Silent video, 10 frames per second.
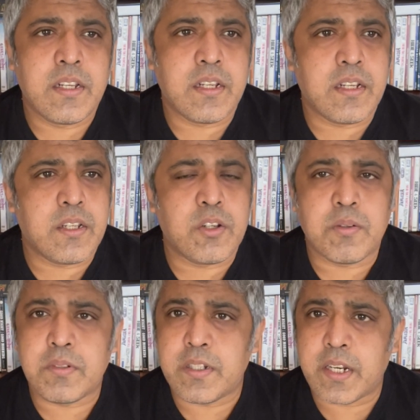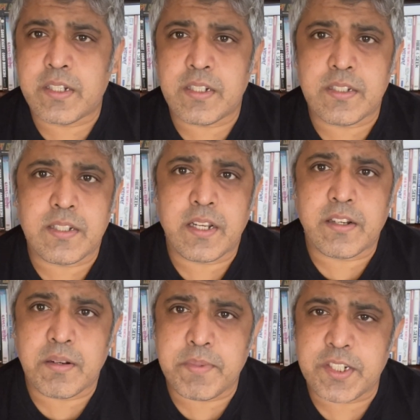directors like
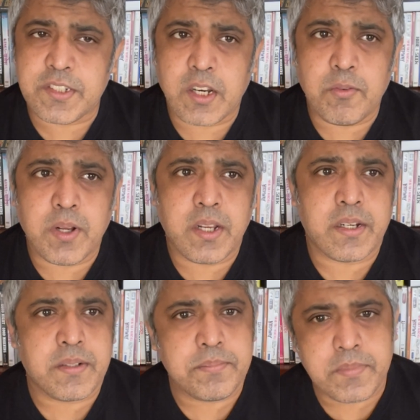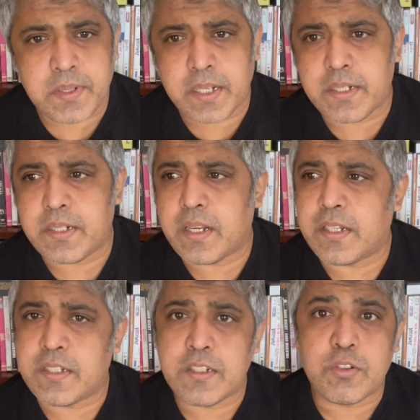Ramesh Talwar and
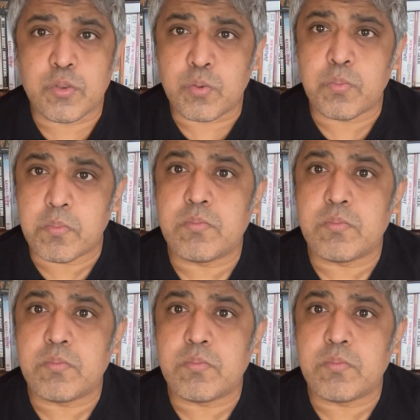others who